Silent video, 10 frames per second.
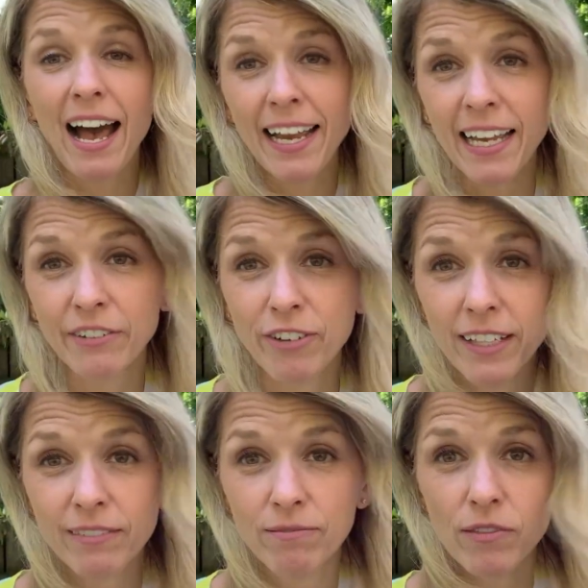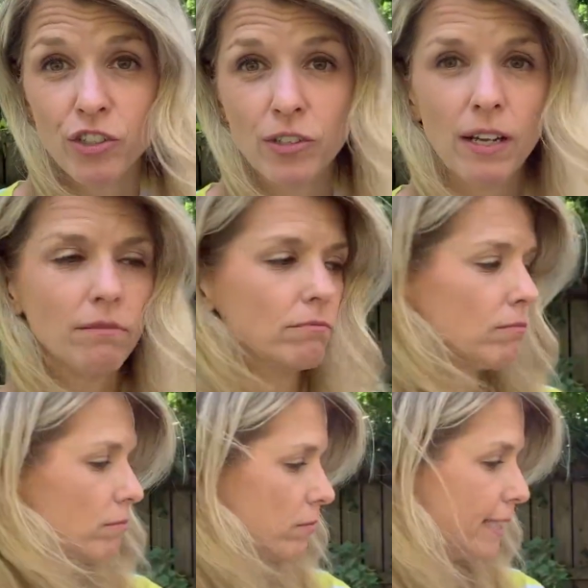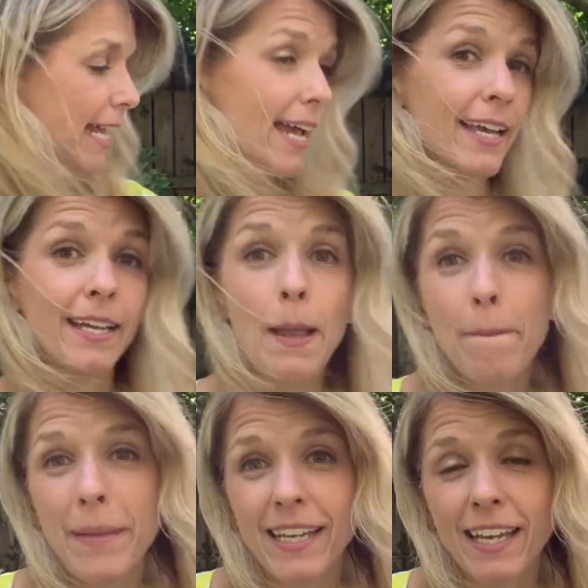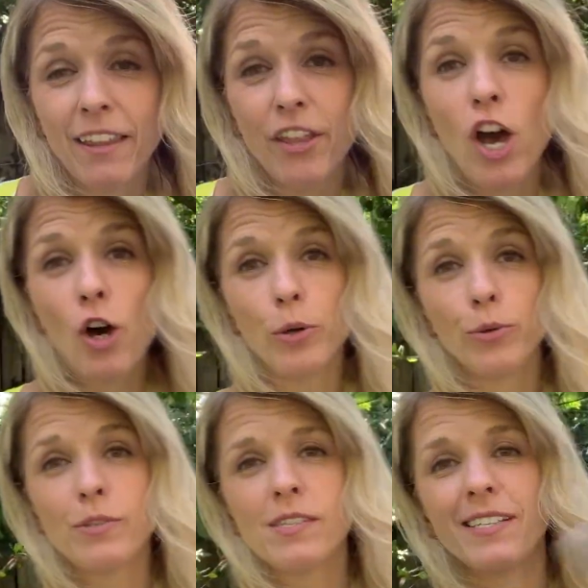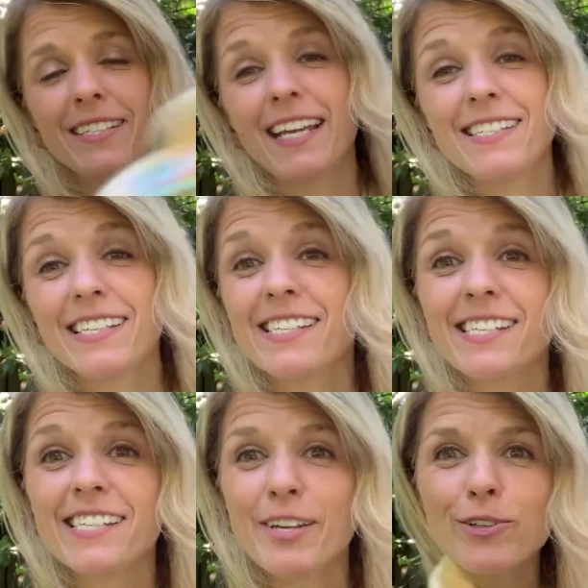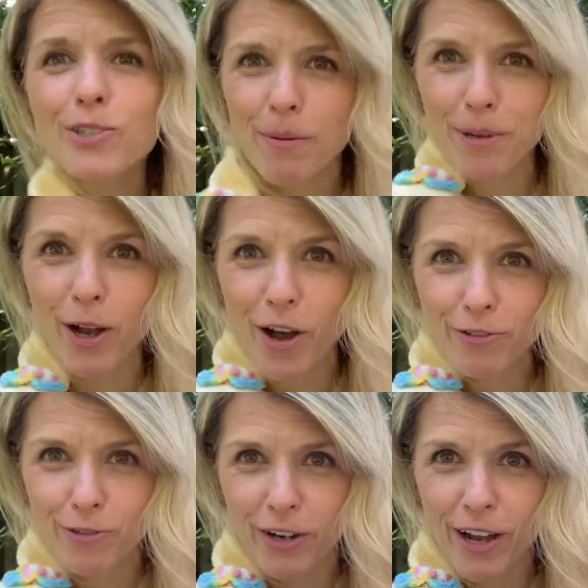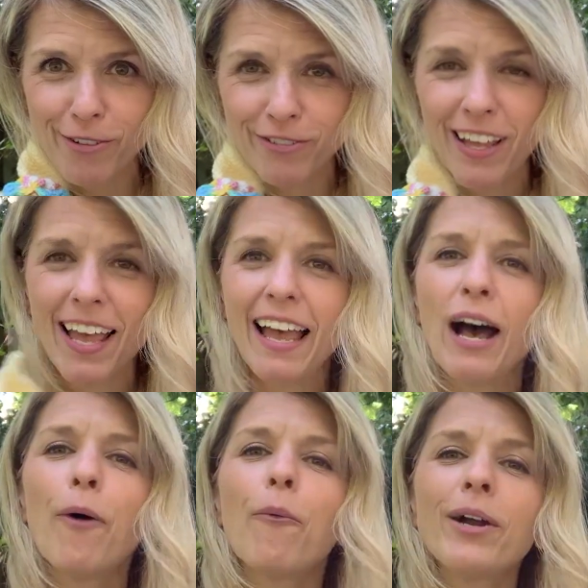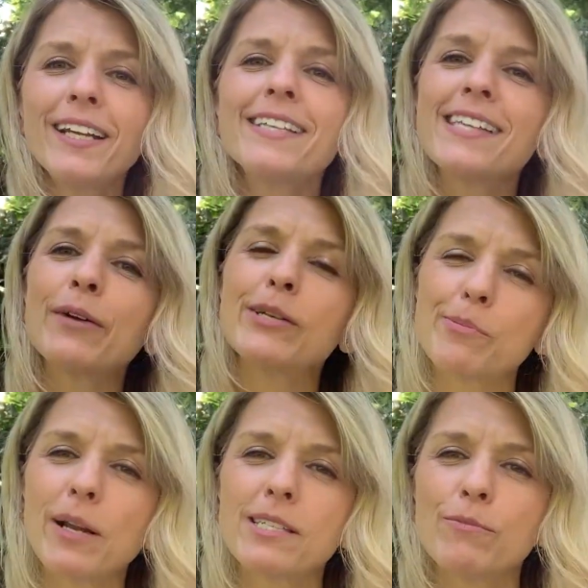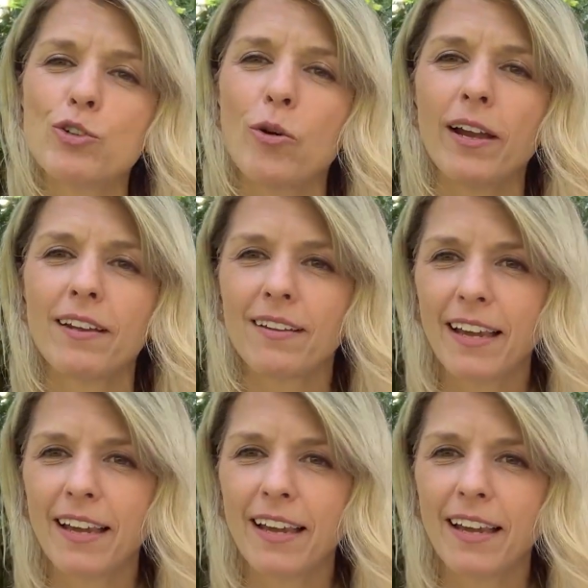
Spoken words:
I had a fun day making those. Daisy's still jumping off of Ralph. What do you say we spread some joy?